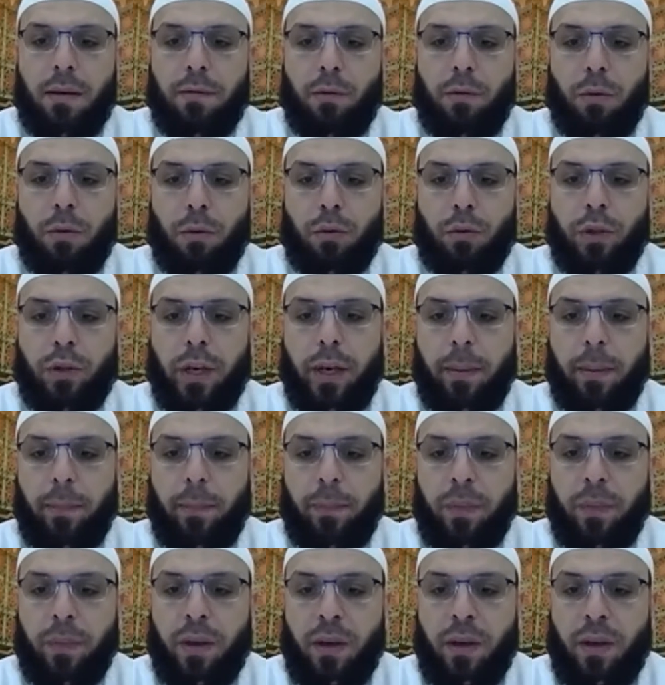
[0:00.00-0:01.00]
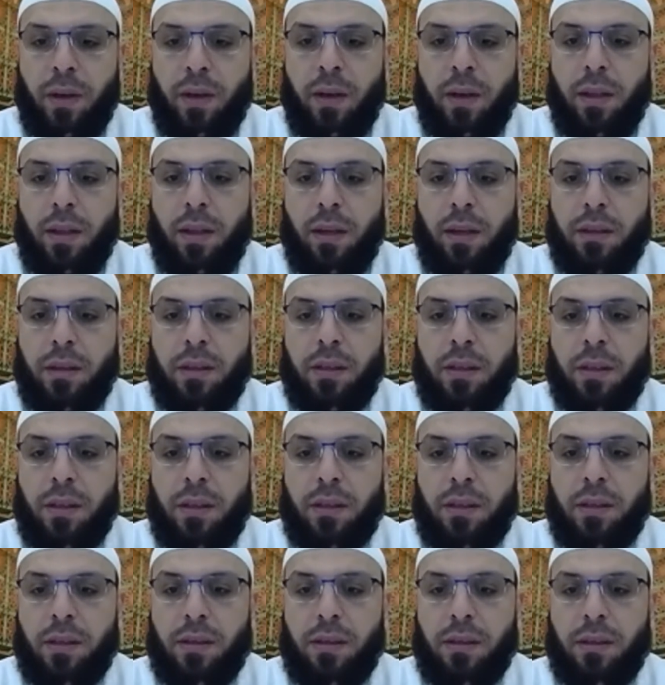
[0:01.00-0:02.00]
for Udhiyah. This
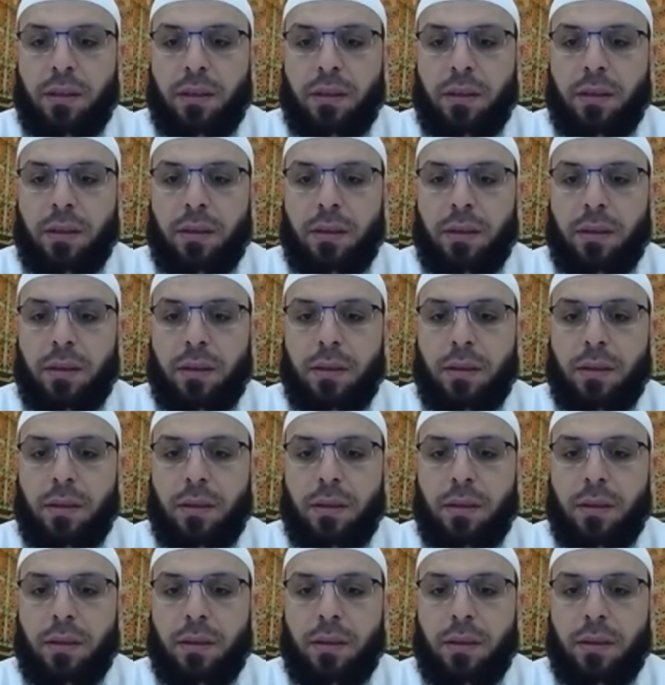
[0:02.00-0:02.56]
is